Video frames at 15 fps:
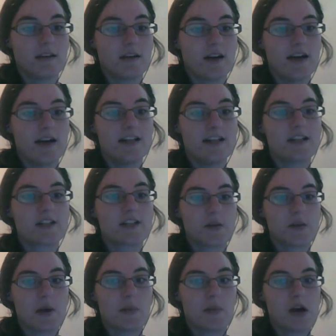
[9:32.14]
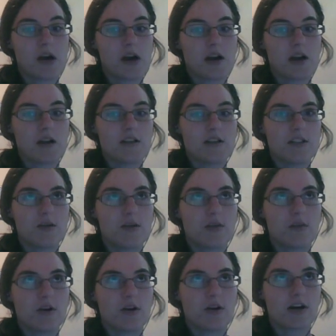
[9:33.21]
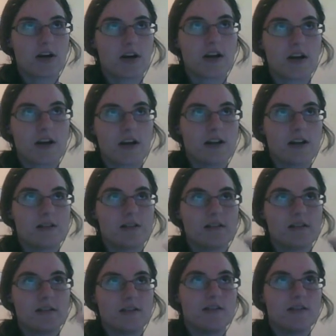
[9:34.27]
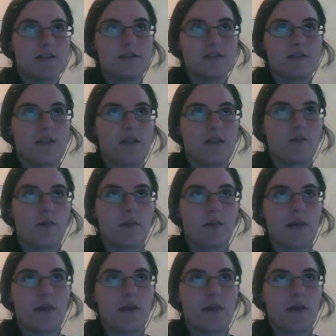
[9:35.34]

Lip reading: I just remember doing the work when we